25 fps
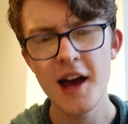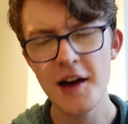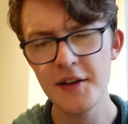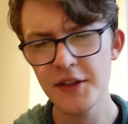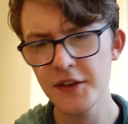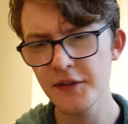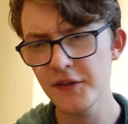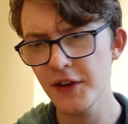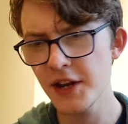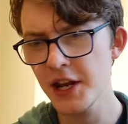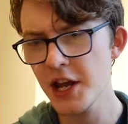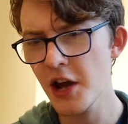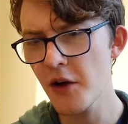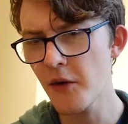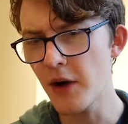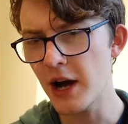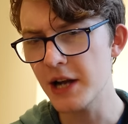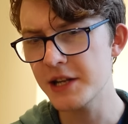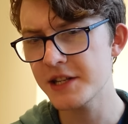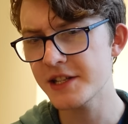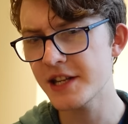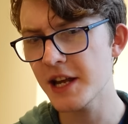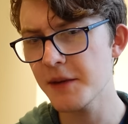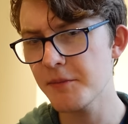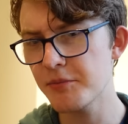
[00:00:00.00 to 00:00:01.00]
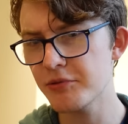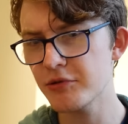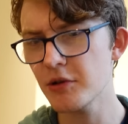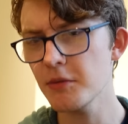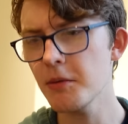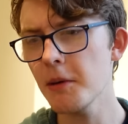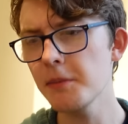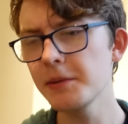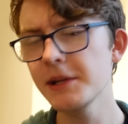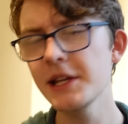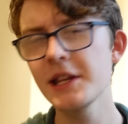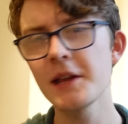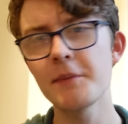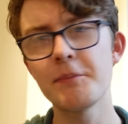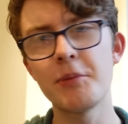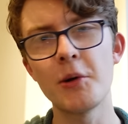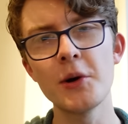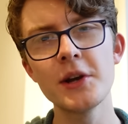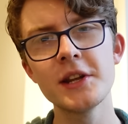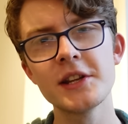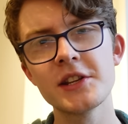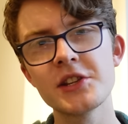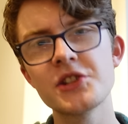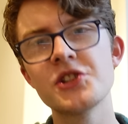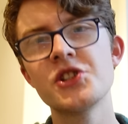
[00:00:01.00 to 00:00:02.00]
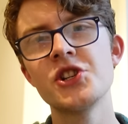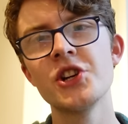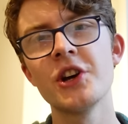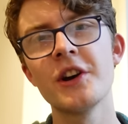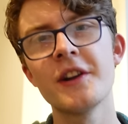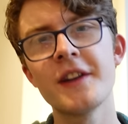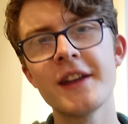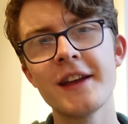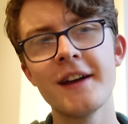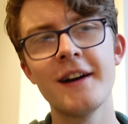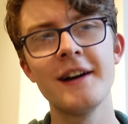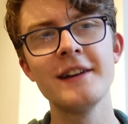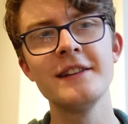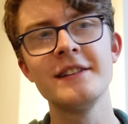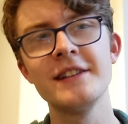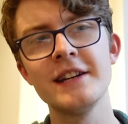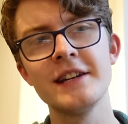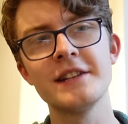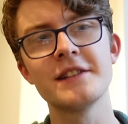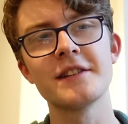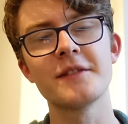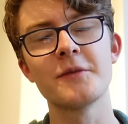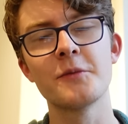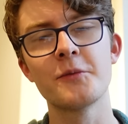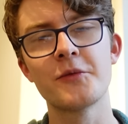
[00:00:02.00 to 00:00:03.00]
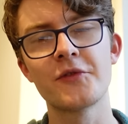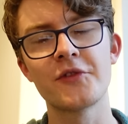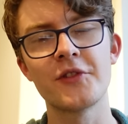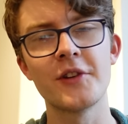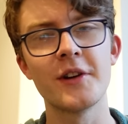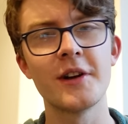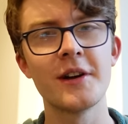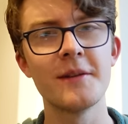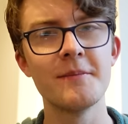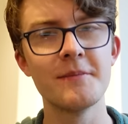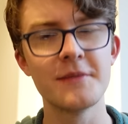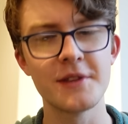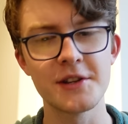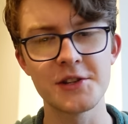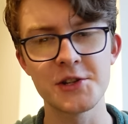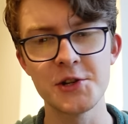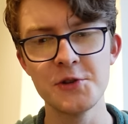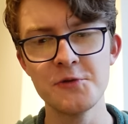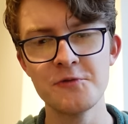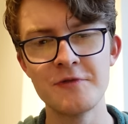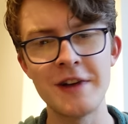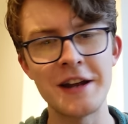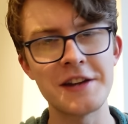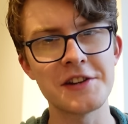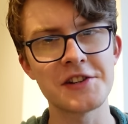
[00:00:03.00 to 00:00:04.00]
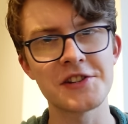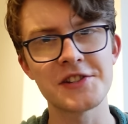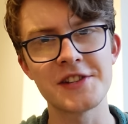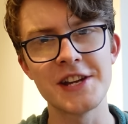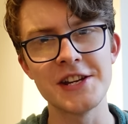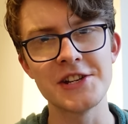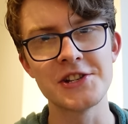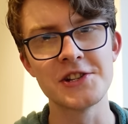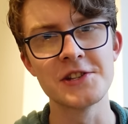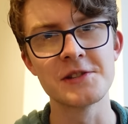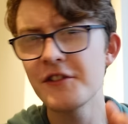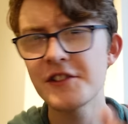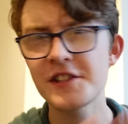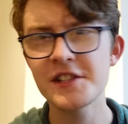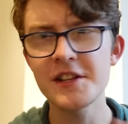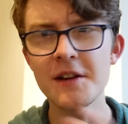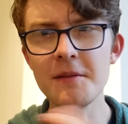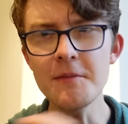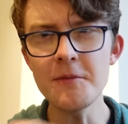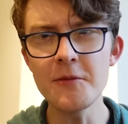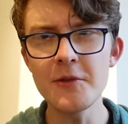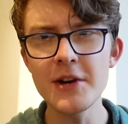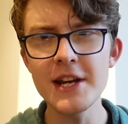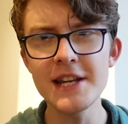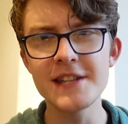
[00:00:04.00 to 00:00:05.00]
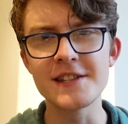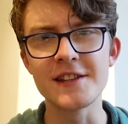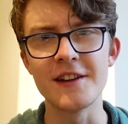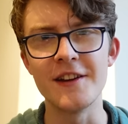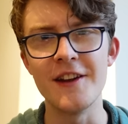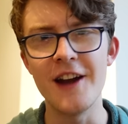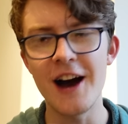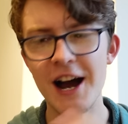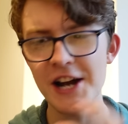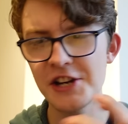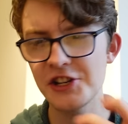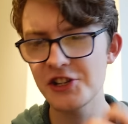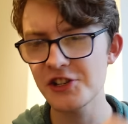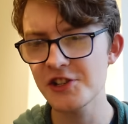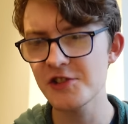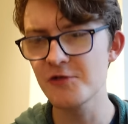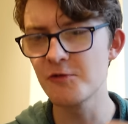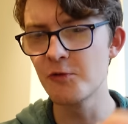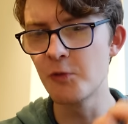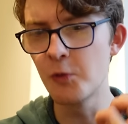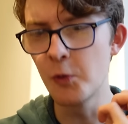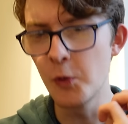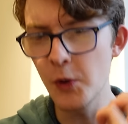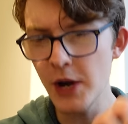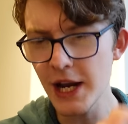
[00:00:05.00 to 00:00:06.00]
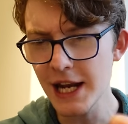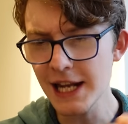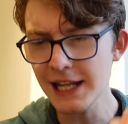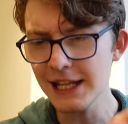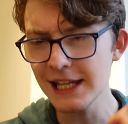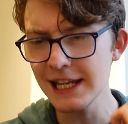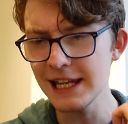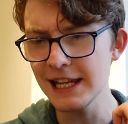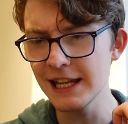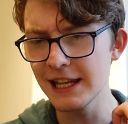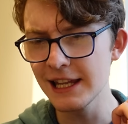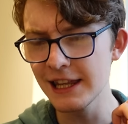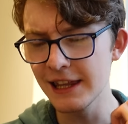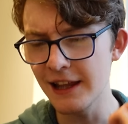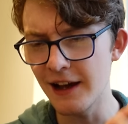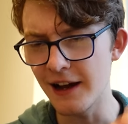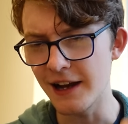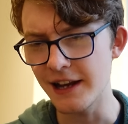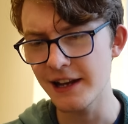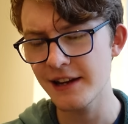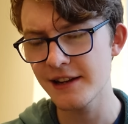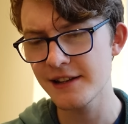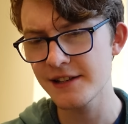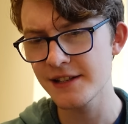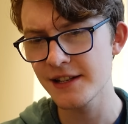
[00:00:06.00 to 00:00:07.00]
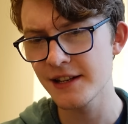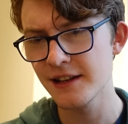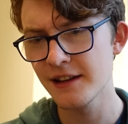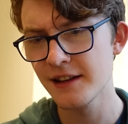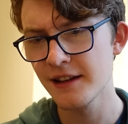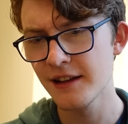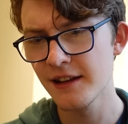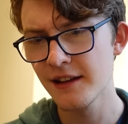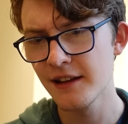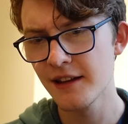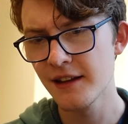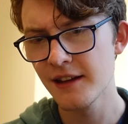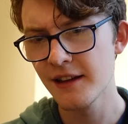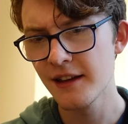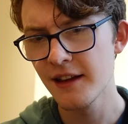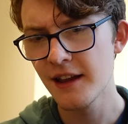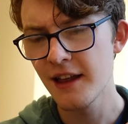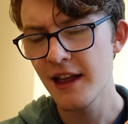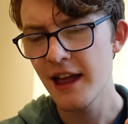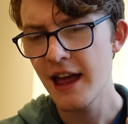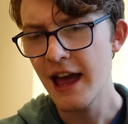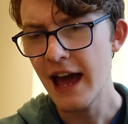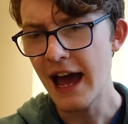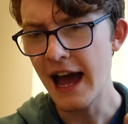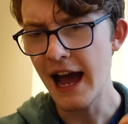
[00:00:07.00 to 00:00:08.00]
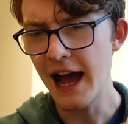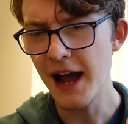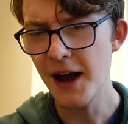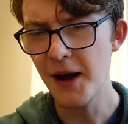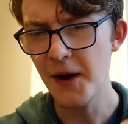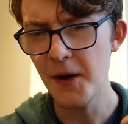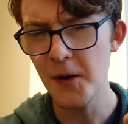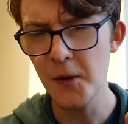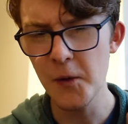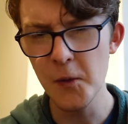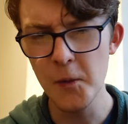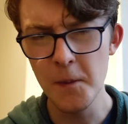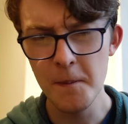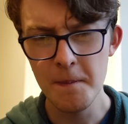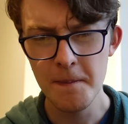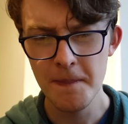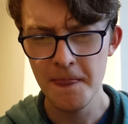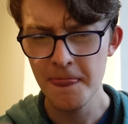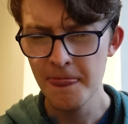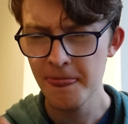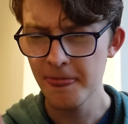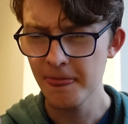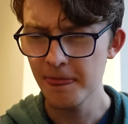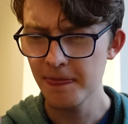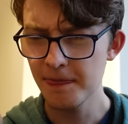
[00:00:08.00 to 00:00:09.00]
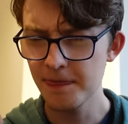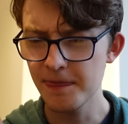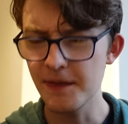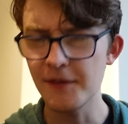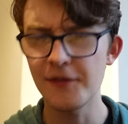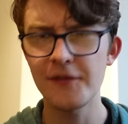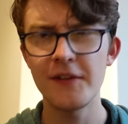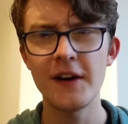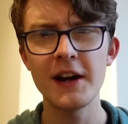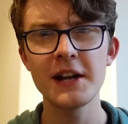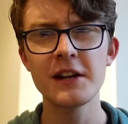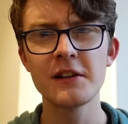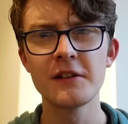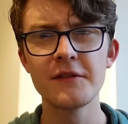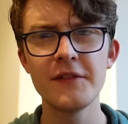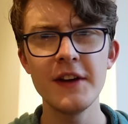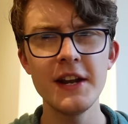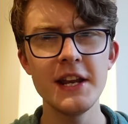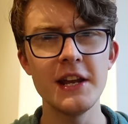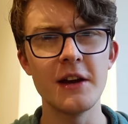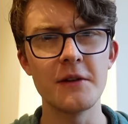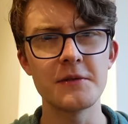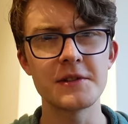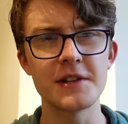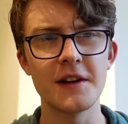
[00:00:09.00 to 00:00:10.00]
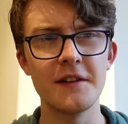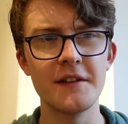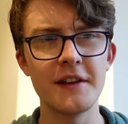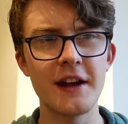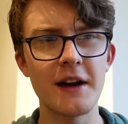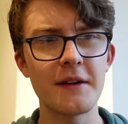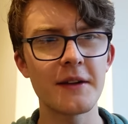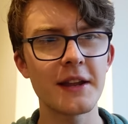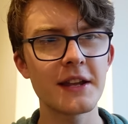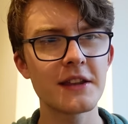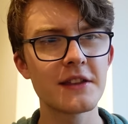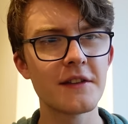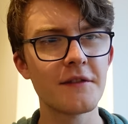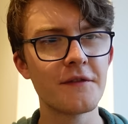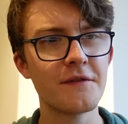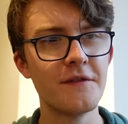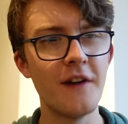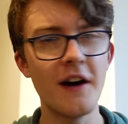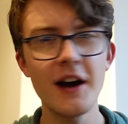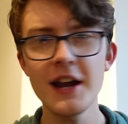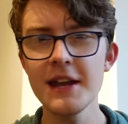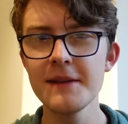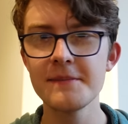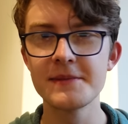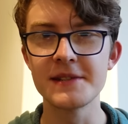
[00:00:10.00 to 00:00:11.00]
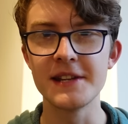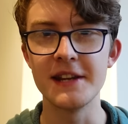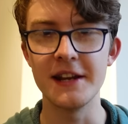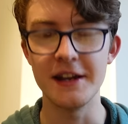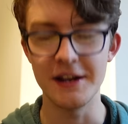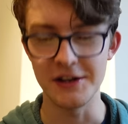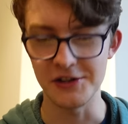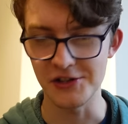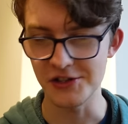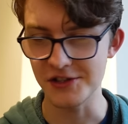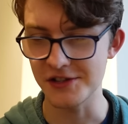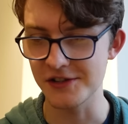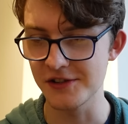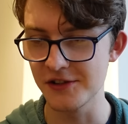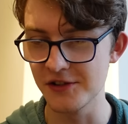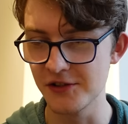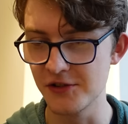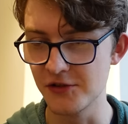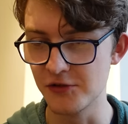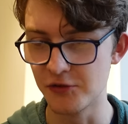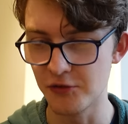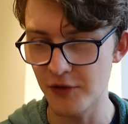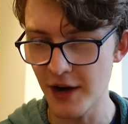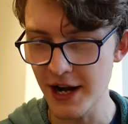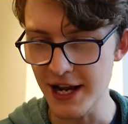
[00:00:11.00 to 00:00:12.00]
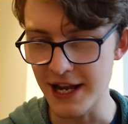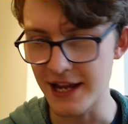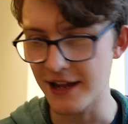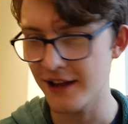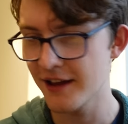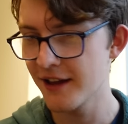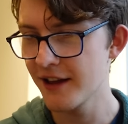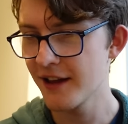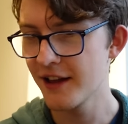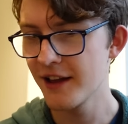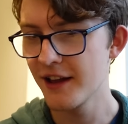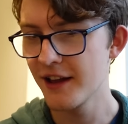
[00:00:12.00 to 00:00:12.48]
of the video, I'd say probably the pointless journey I did from the two Reddish stations. For some reason, I just really liked how the final video turned out. Like, the vibes in it are just great.